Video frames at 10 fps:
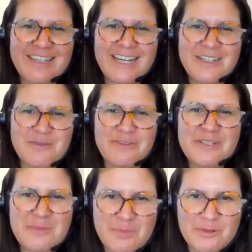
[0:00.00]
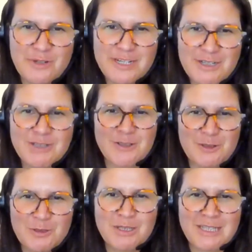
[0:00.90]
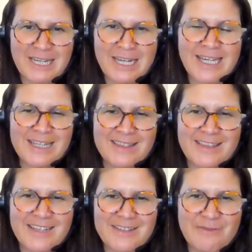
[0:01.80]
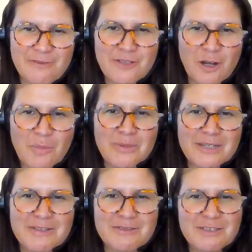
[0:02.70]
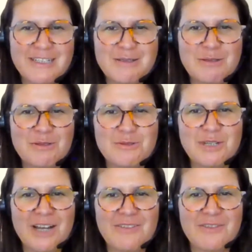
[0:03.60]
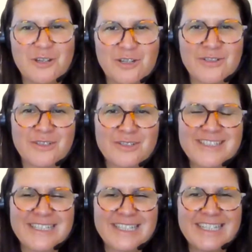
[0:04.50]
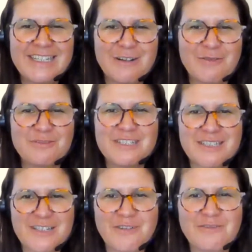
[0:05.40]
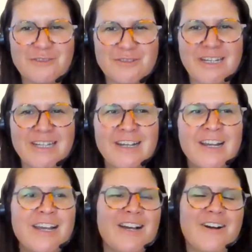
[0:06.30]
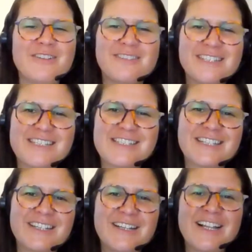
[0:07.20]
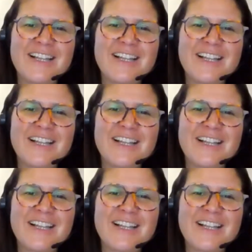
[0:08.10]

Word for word: kind of inspiration to dig in that topic right to to have the curiosity of discovering all these uh,